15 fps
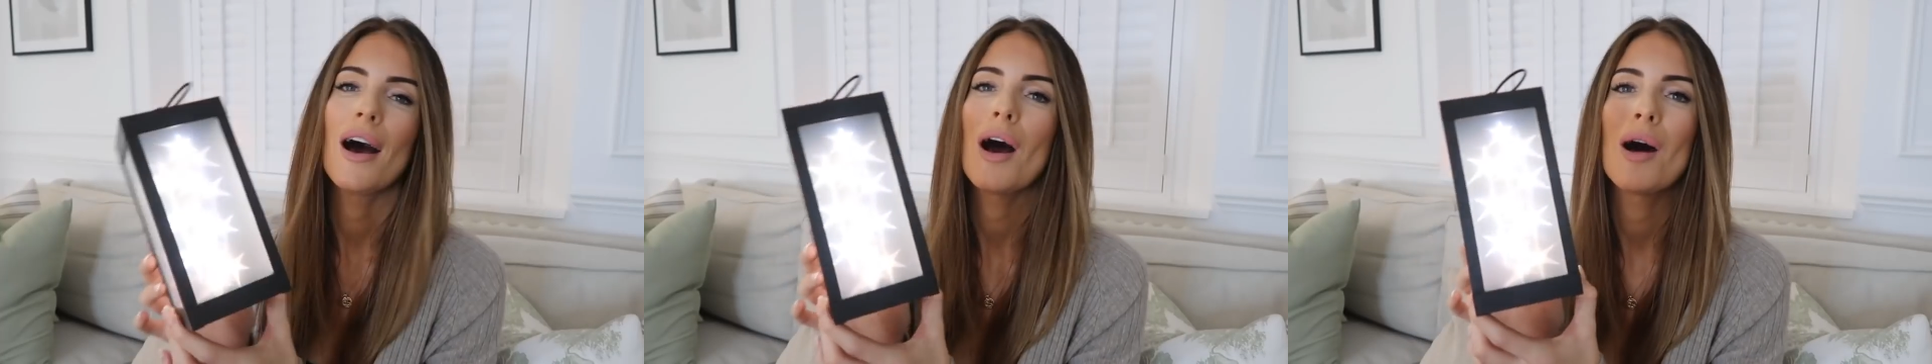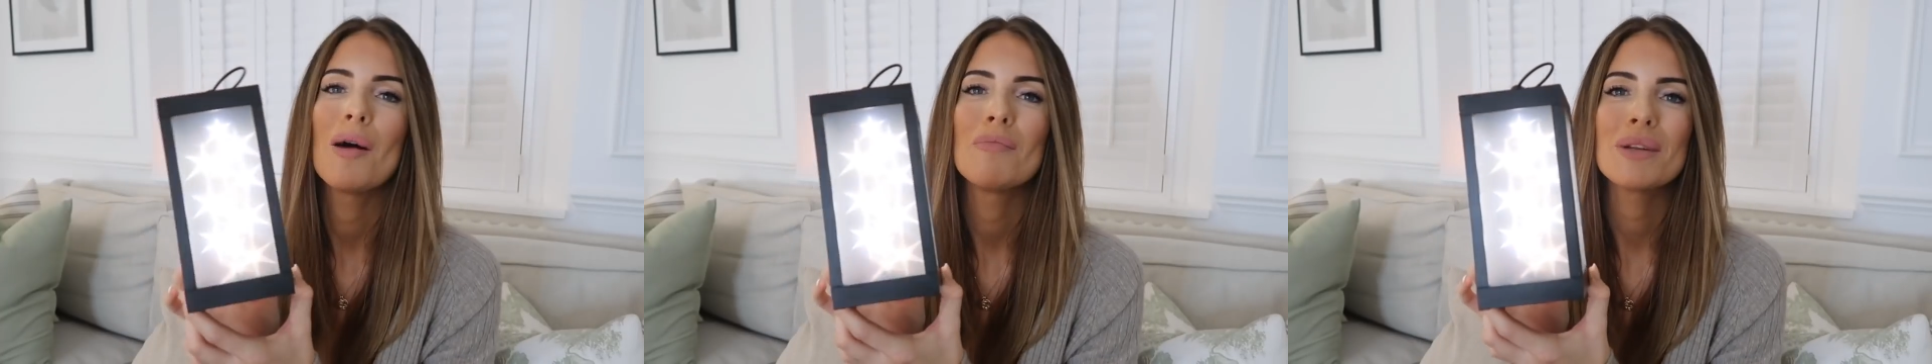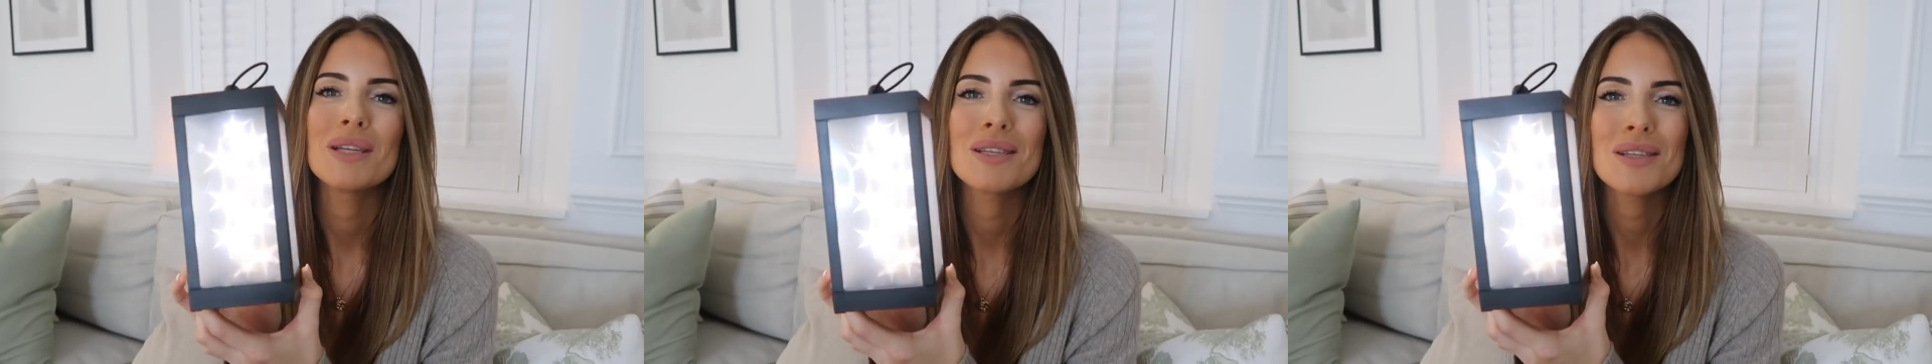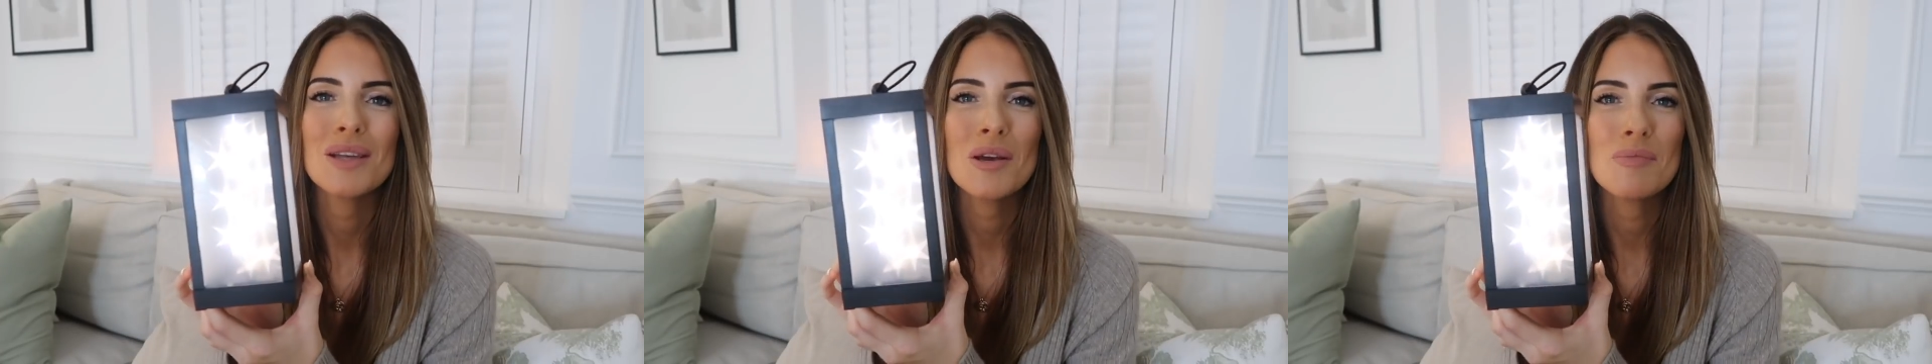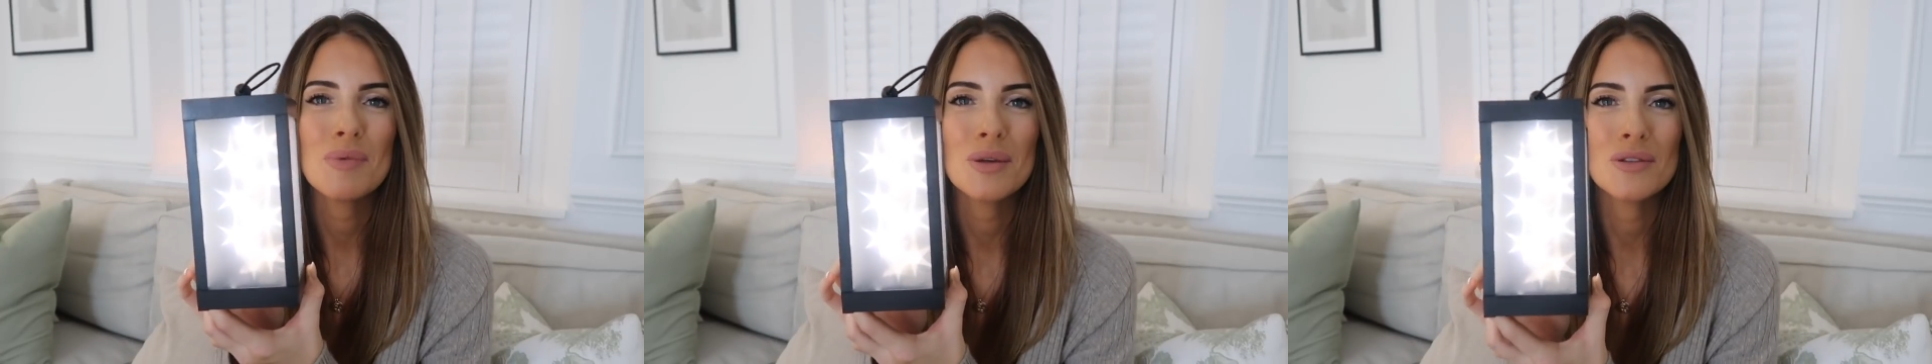but it's
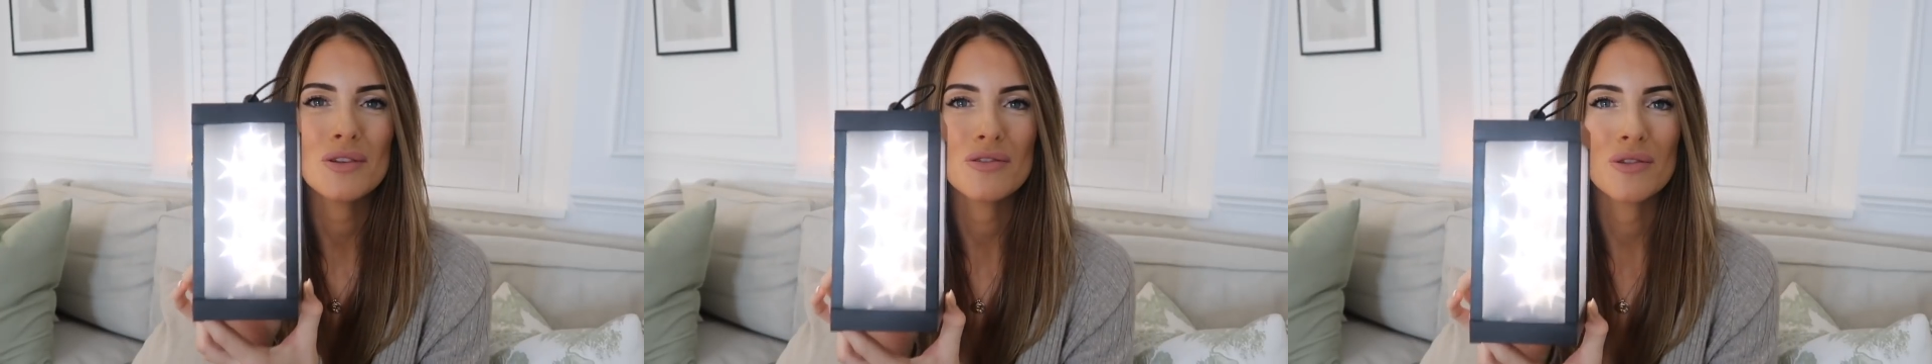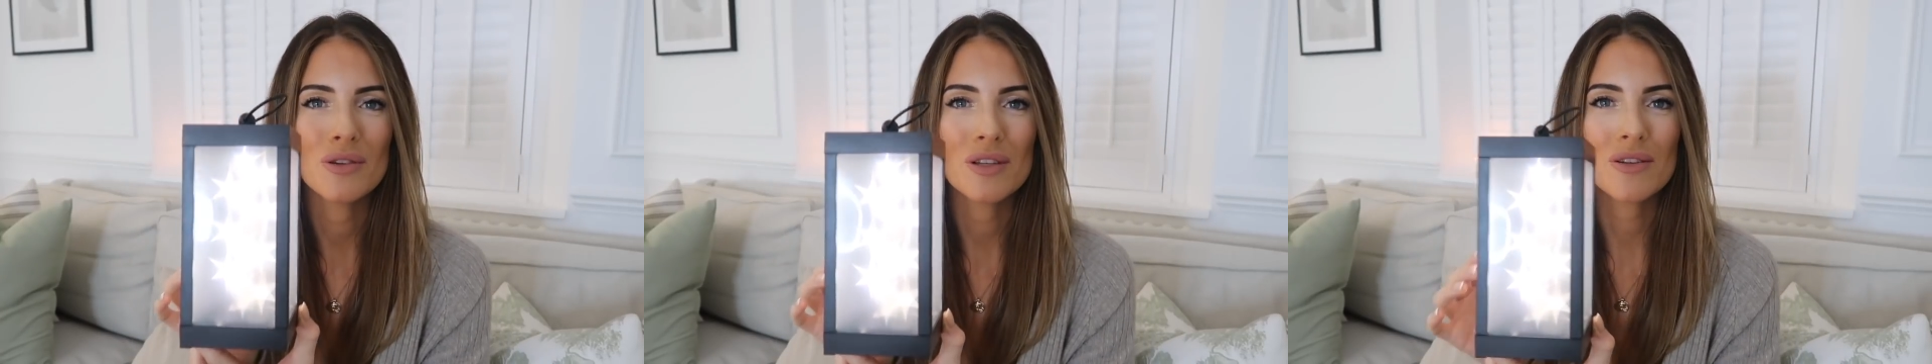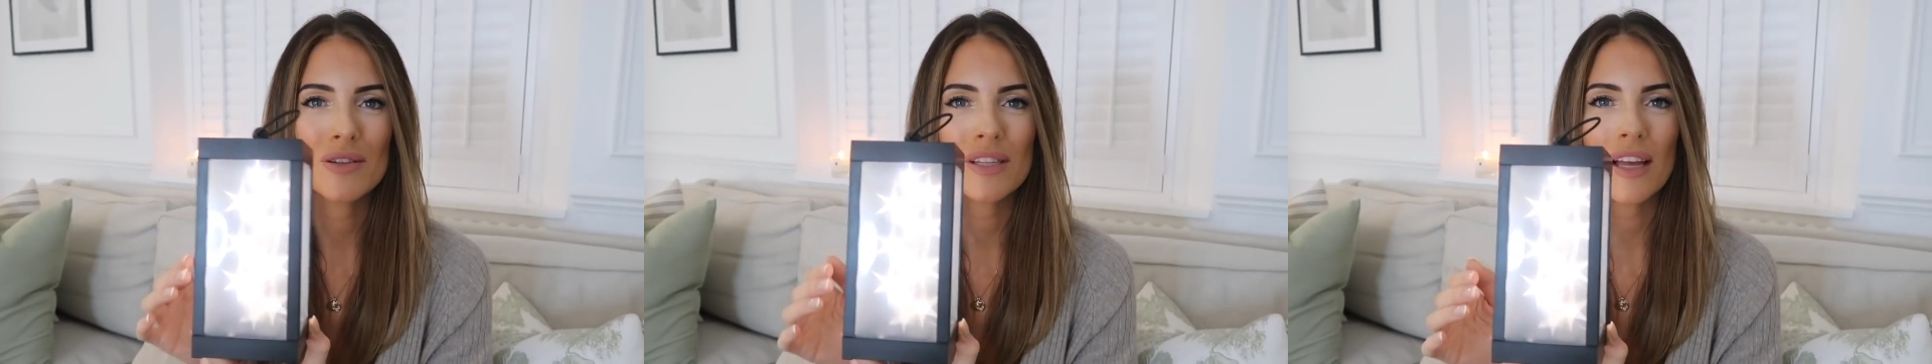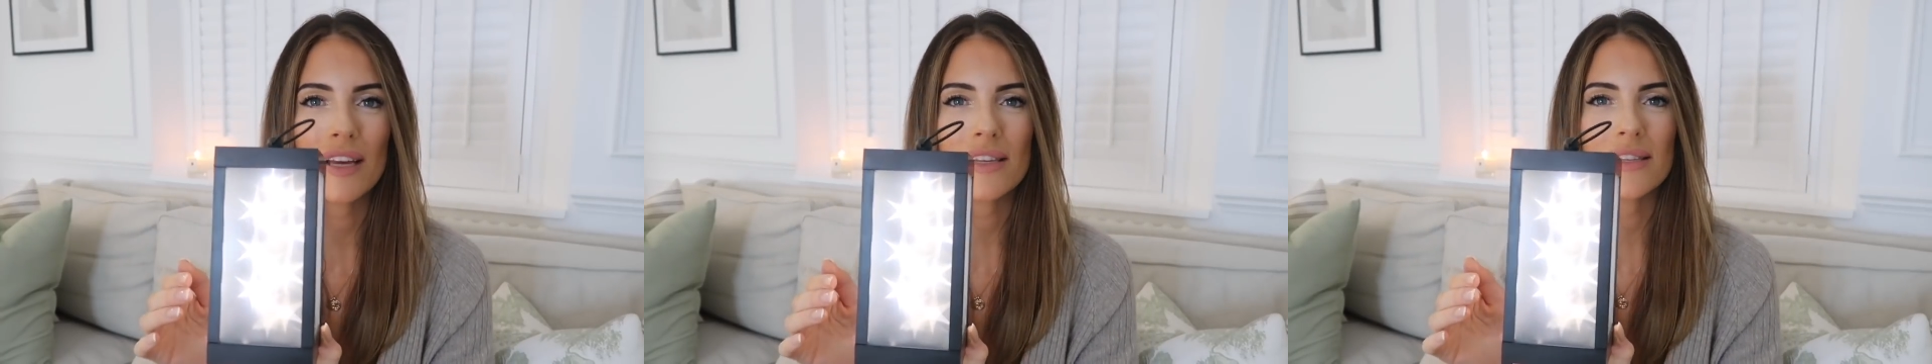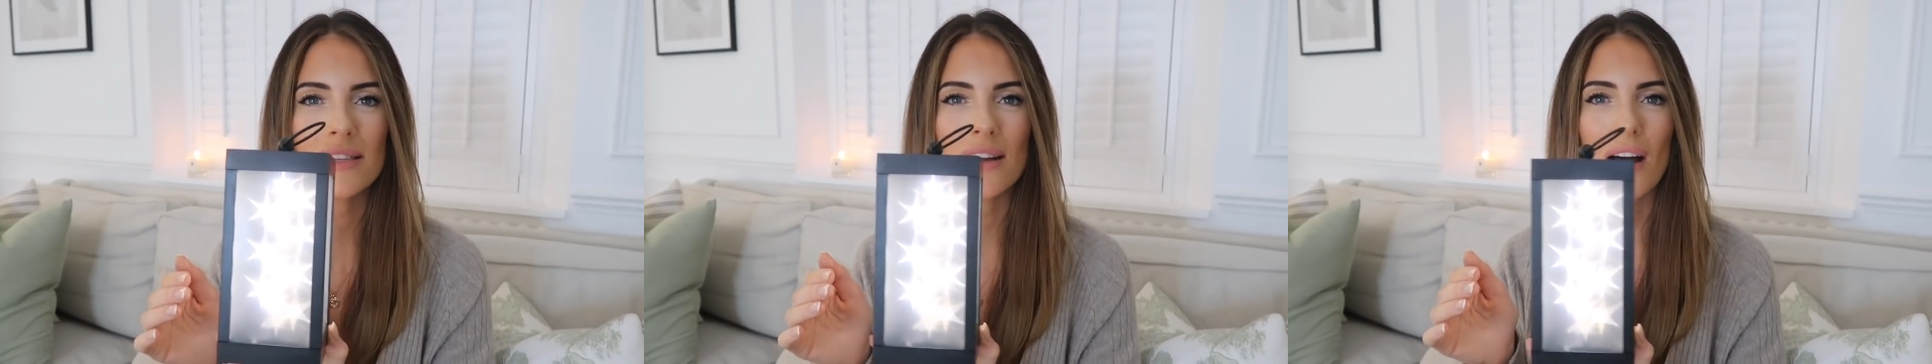so beautiful. It looks
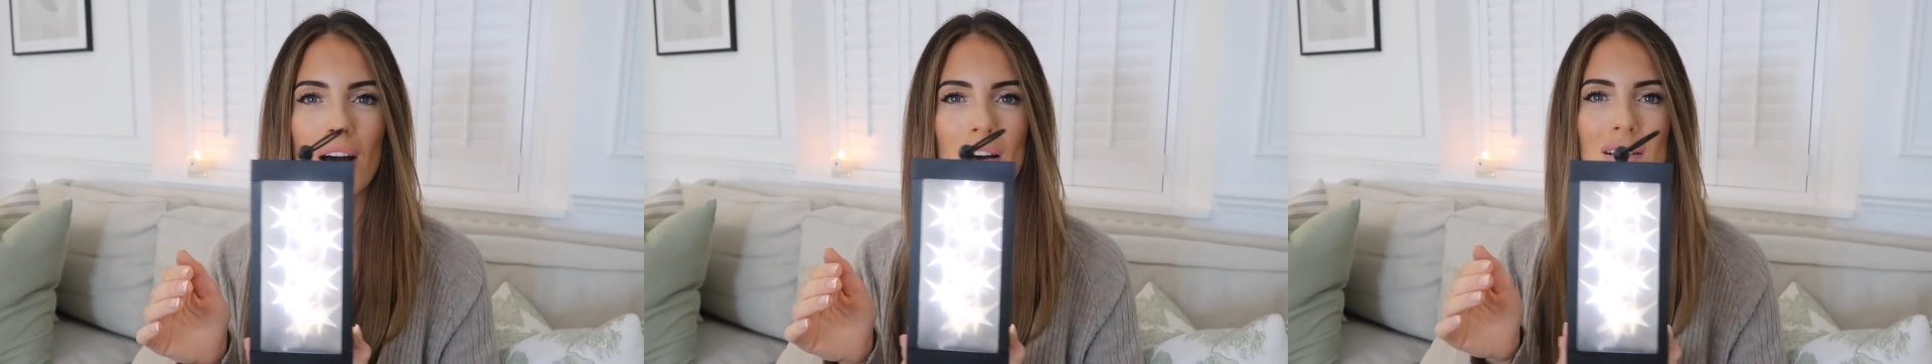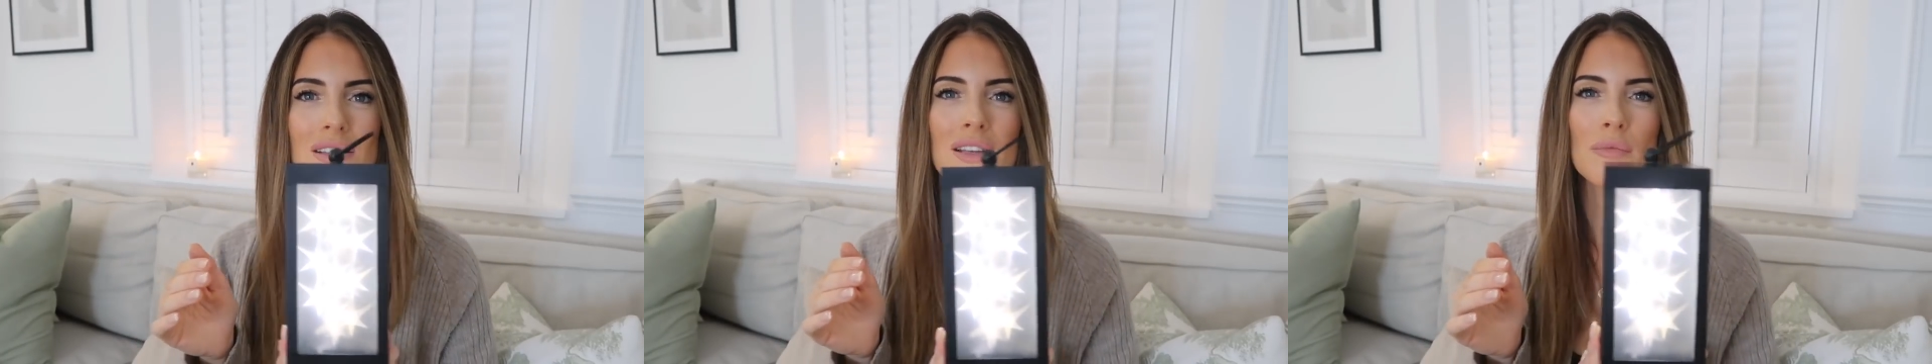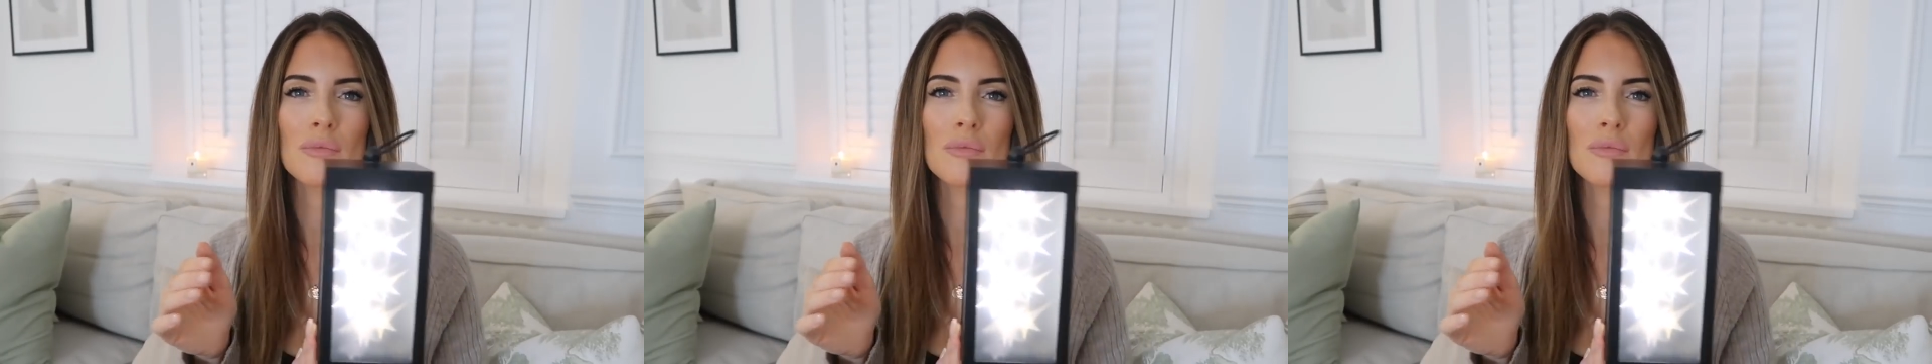like stars.